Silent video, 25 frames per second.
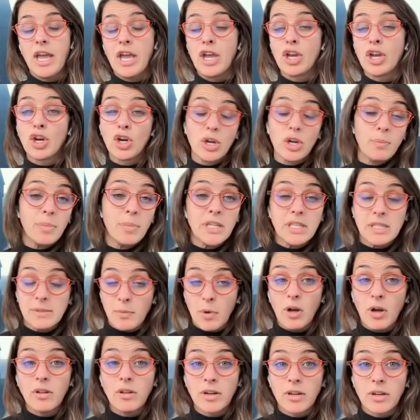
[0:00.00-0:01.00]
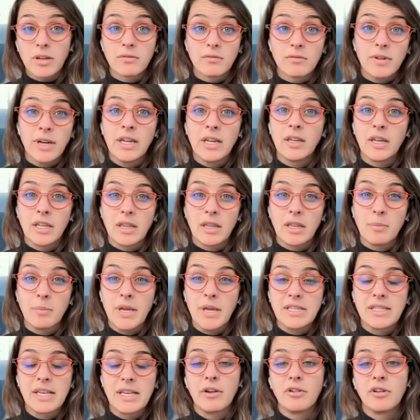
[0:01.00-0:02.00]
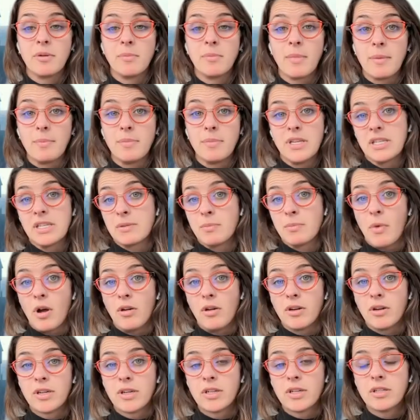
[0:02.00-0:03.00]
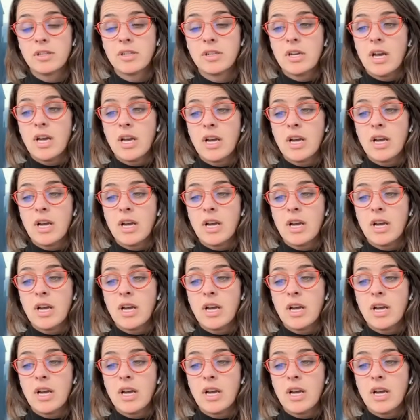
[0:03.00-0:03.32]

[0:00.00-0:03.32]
it could be smaller, right? Like the base salary might be smaller.